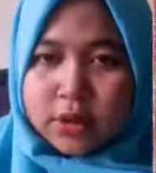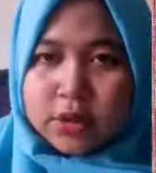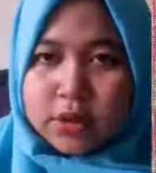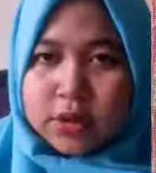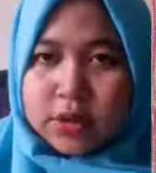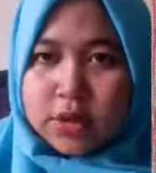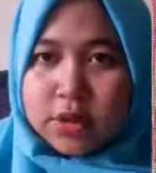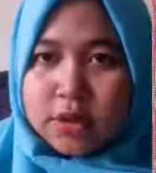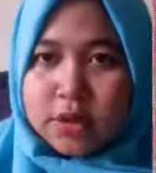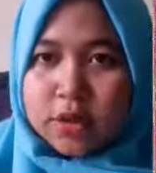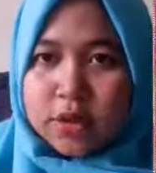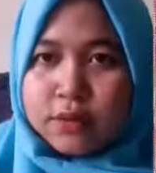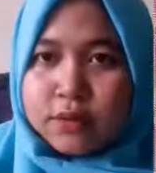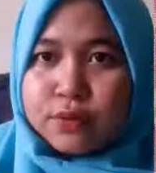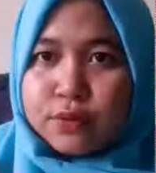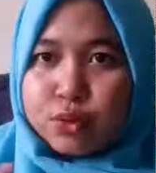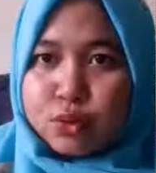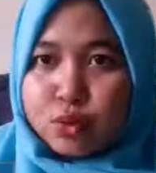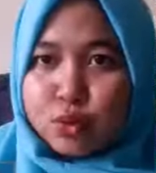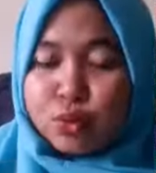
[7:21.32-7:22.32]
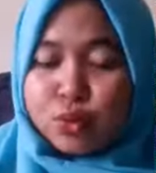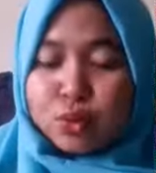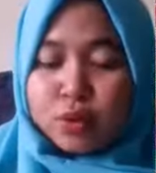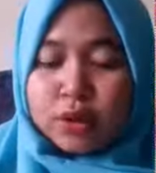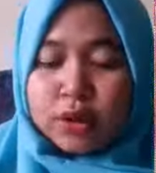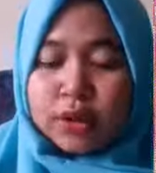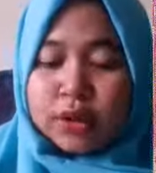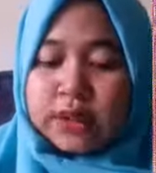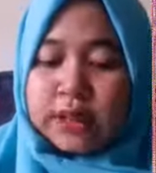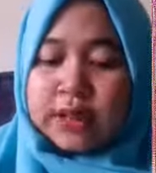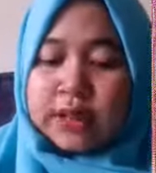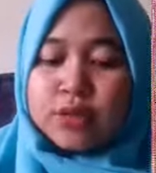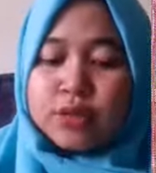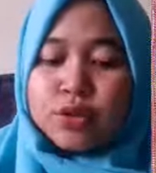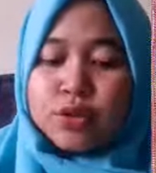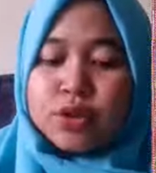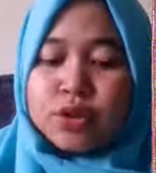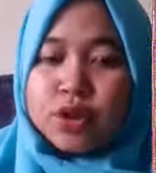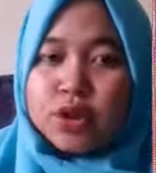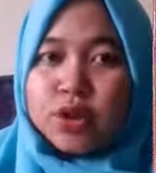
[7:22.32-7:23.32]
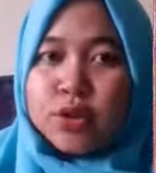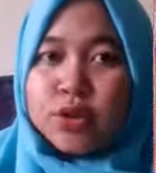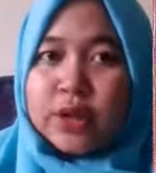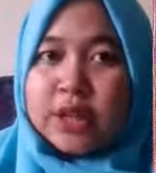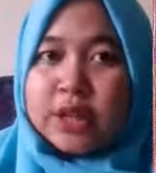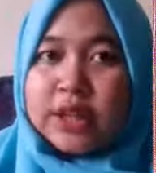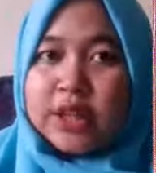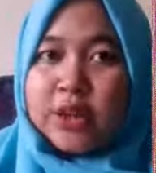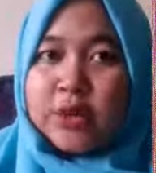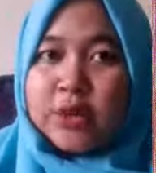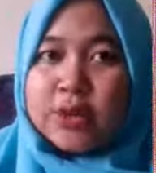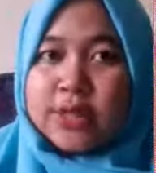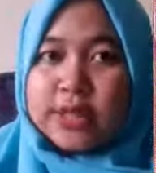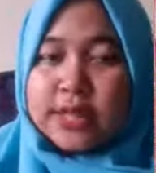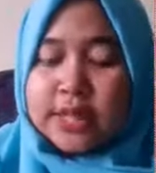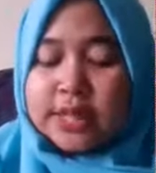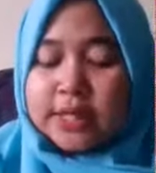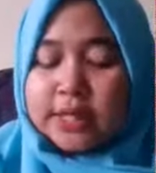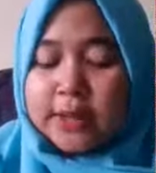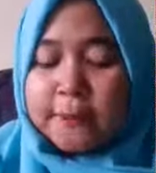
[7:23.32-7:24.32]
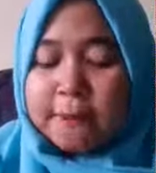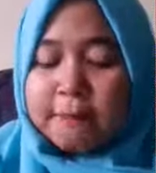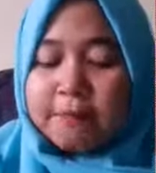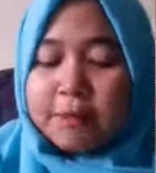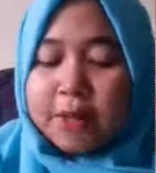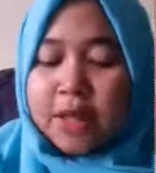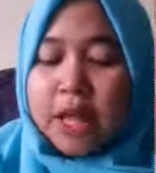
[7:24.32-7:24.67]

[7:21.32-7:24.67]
concern of two words like socio and linguistics.